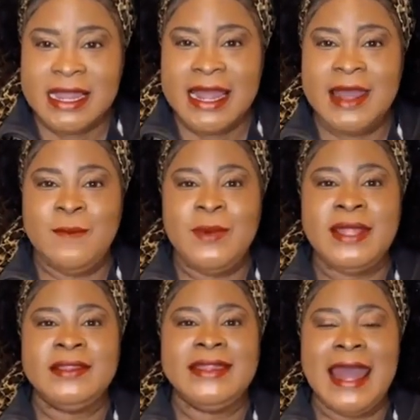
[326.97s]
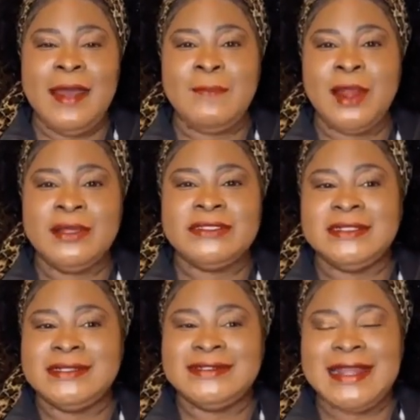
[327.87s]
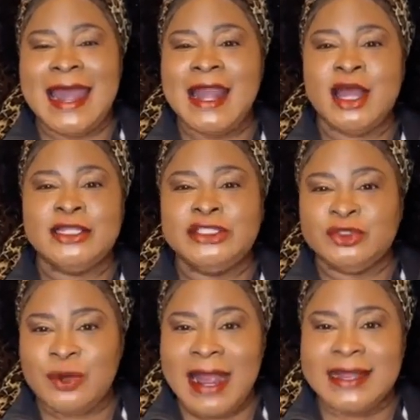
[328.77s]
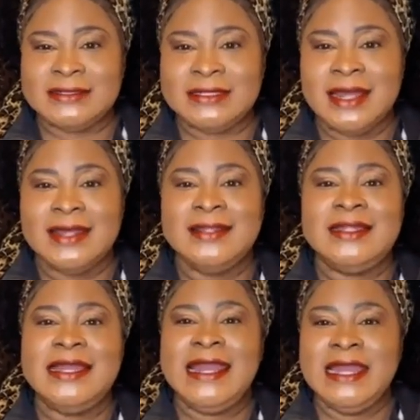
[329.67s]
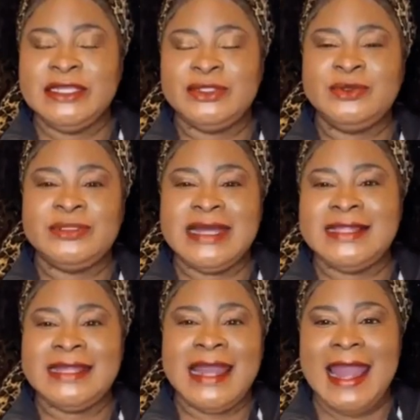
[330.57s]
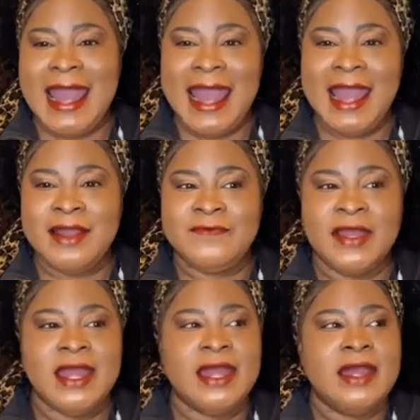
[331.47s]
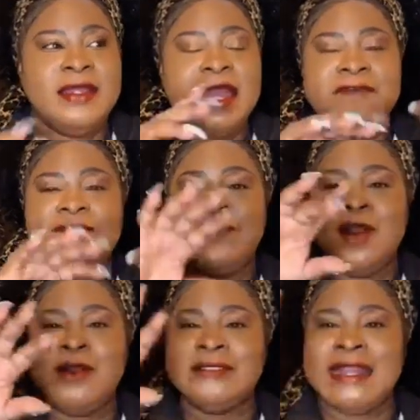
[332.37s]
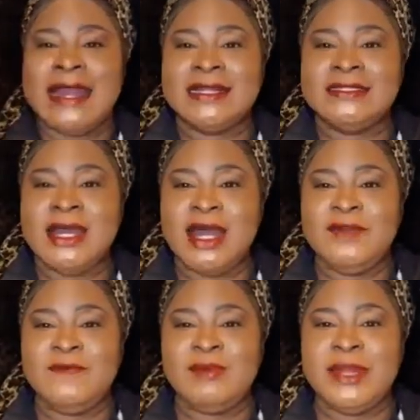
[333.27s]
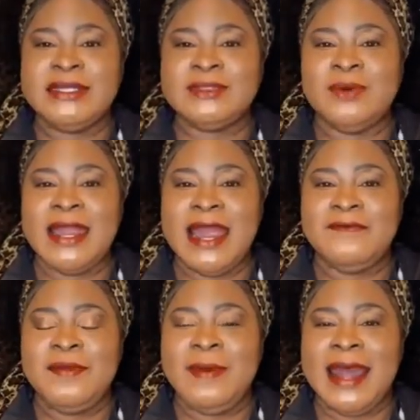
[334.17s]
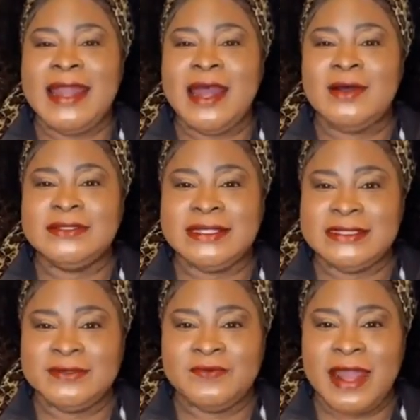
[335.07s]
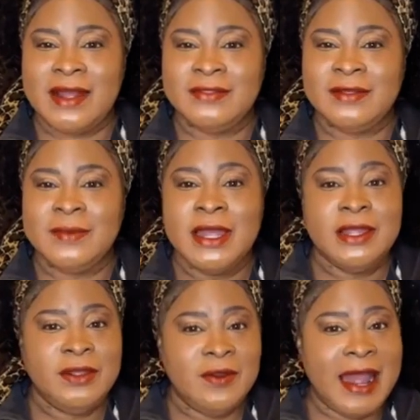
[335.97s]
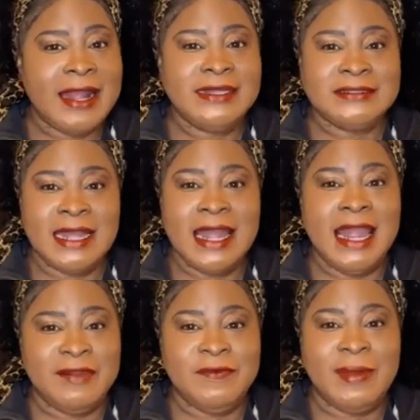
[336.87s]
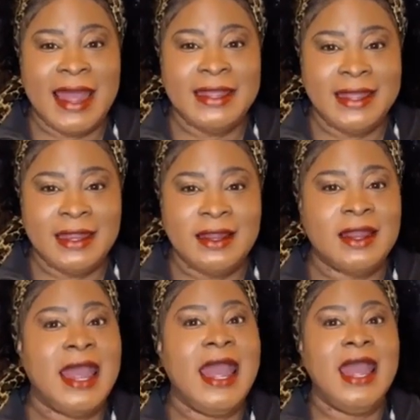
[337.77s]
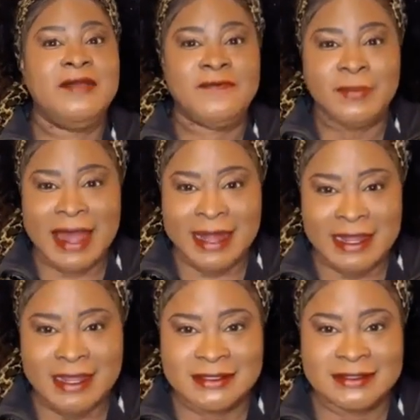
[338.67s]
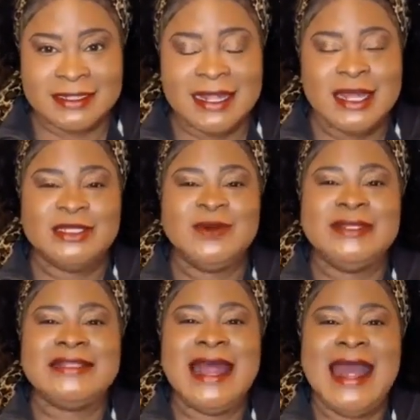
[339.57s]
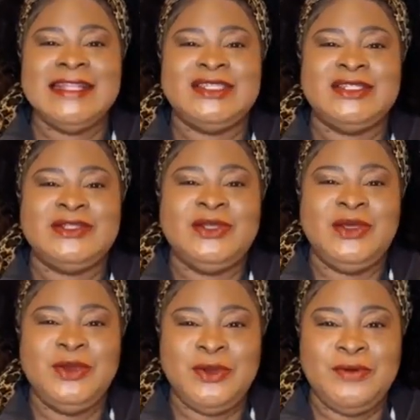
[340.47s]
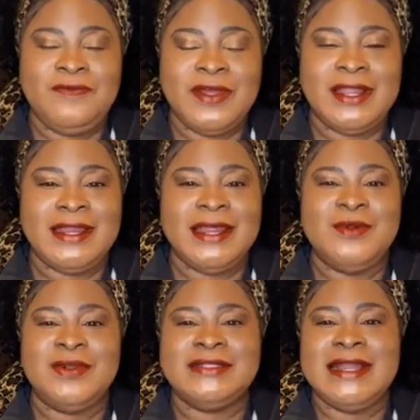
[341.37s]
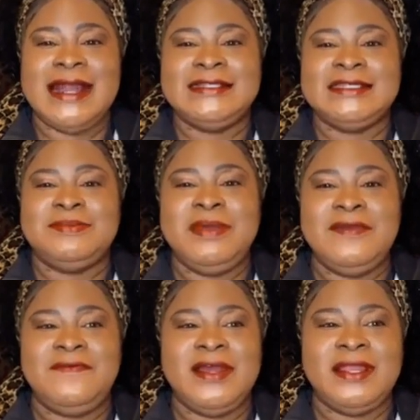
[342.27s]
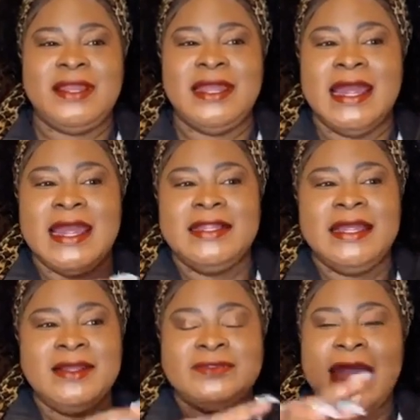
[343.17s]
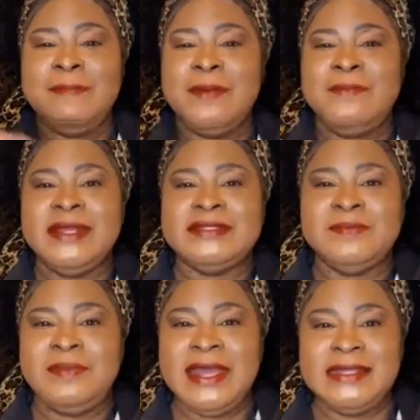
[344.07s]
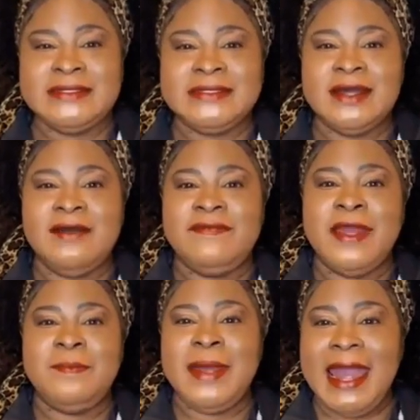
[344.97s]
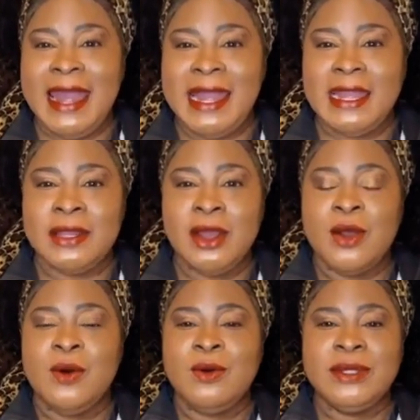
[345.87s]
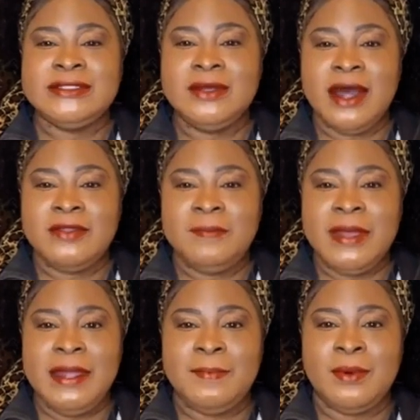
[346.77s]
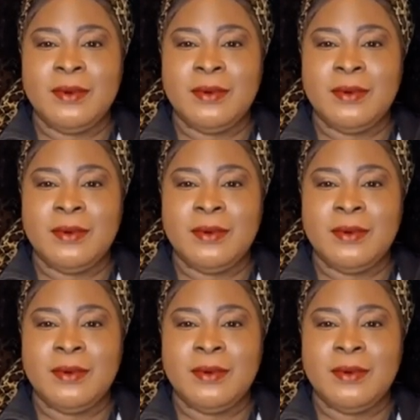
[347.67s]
And when that person does not address the issues that they have, it falls like a ton of bricks on everybody else that's around them. You know how they say everybody get it? Everybody gets it. So it's not just you feeling it, or it's not just me feeling it. They're dropping bits and pieces of their pain onto other people.